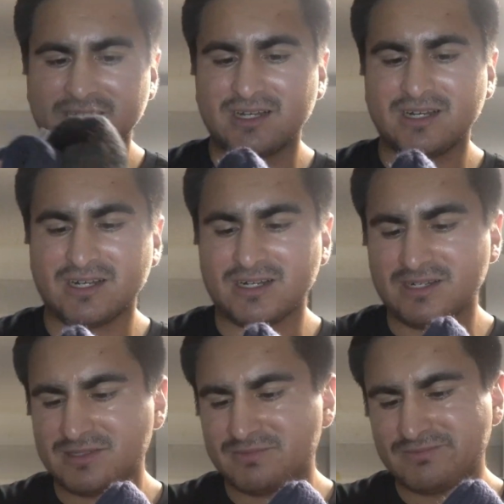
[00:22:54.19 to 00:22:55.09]

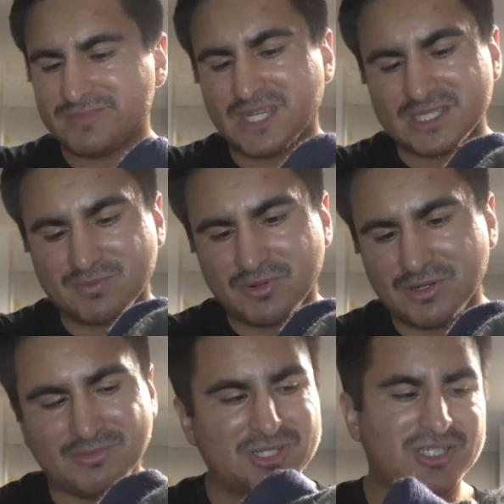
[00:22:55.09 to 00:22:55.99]
That's pretty
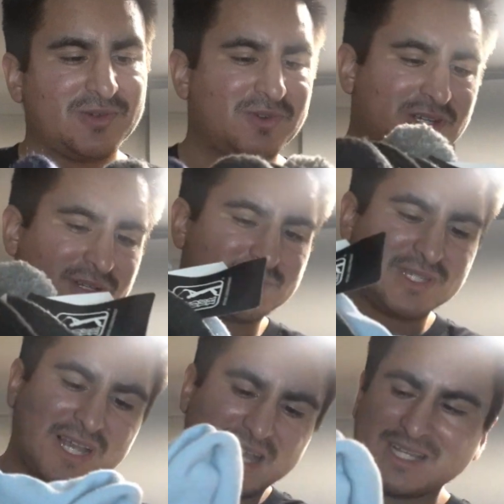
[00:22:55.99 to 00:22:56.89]
much it when it comes
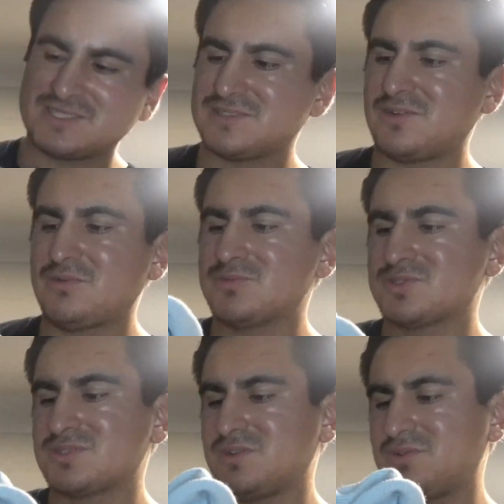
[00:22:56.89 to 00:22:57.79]
to hats. And
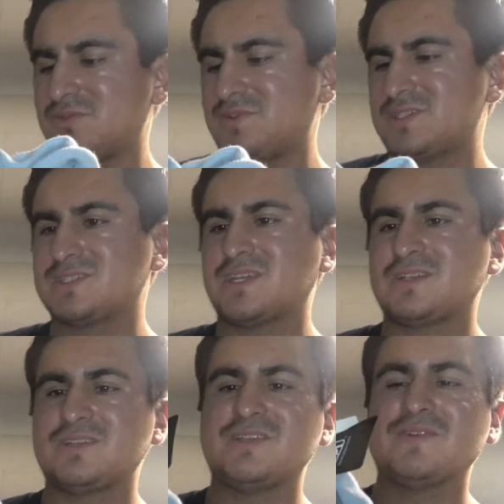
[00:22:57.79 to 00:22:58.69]
almost all of it's
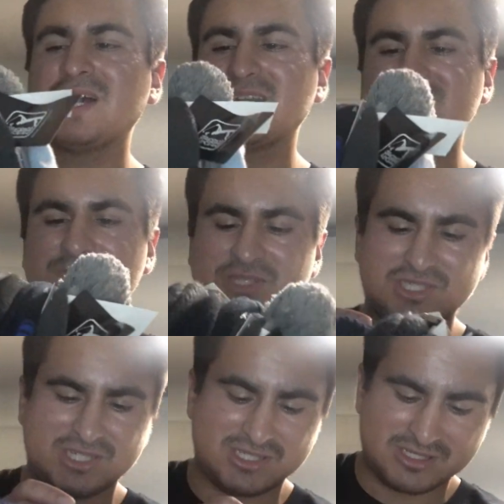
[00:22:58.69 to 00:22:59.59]
like Levi's,
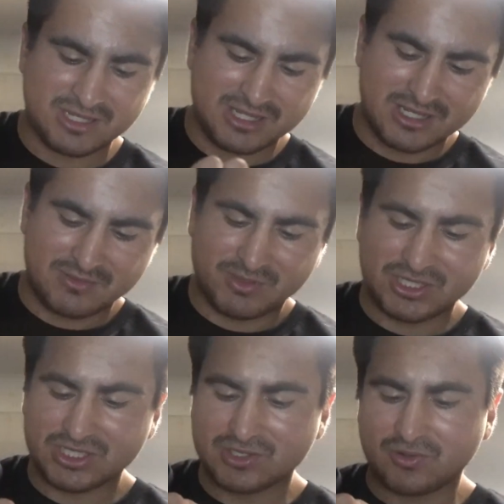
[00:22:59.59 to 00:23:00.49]
PG
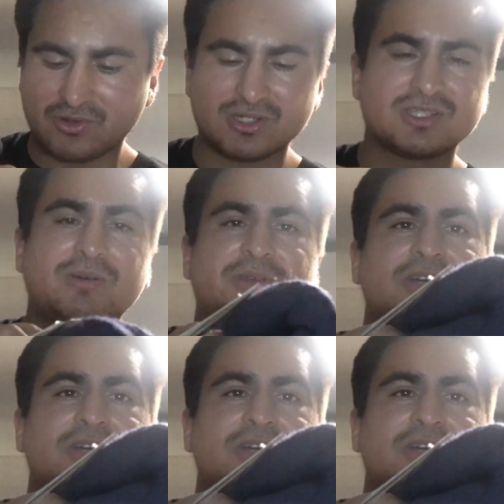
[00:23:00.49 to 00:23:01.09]
Tour, Tommy